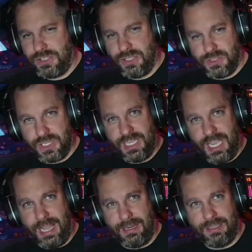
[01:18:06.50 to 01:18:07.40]
just
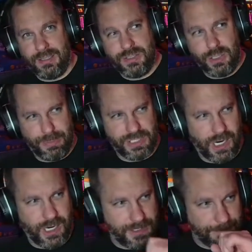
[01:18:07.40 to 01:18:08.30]
got
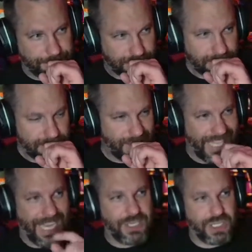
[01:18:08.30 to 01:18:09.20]
Superstars,
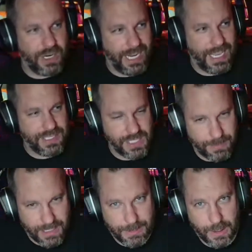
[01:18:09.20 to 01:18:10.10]
and Jerry has
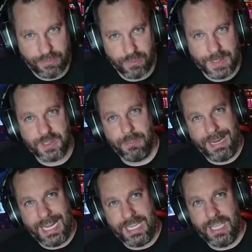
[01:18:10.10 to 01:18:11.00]
WWF
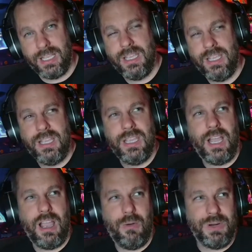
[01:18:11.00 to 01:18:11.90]
WrestleMania.
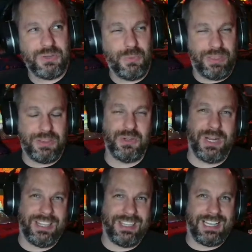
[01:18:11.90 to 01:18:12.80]
Which with
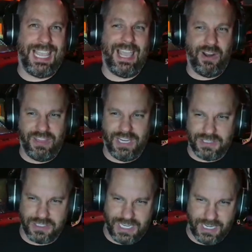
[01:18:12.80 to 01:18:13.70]
Doink the Clown and the
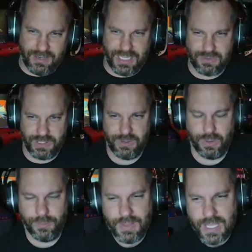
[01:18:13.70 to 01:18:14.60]
Undertaker, that's really
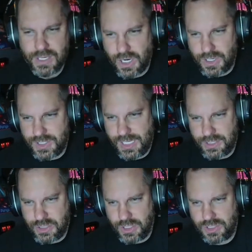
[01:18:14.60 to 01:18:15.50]
cool. Charles
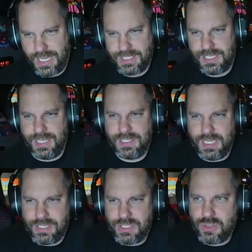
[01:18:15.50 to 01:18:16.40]
Klein says
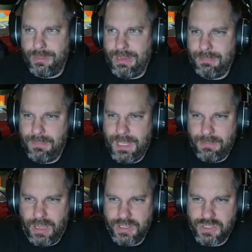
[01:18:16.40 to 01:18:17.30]
streaming
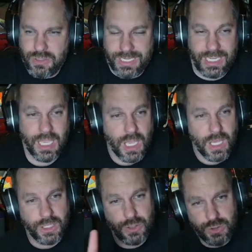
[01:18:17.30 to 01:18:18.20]
pinball is tricky.
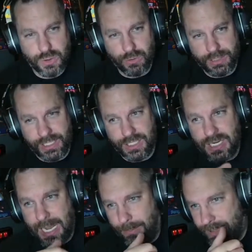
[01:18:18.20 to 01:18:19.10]
You do a really good
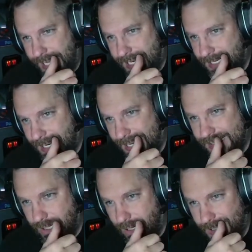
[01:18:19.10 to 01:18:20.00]
job with that,
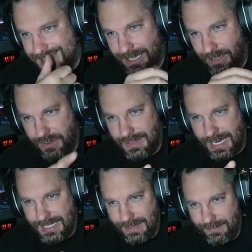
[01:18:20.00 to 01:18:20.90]
Charles. I know you've
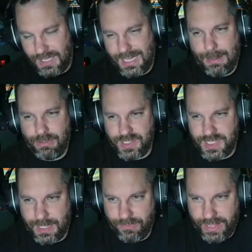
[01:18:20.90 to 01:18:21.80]
got kind of an elaborate
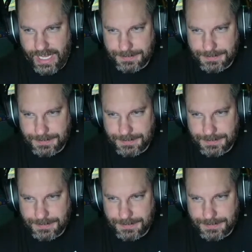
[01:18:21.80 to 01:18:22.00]
setup for that.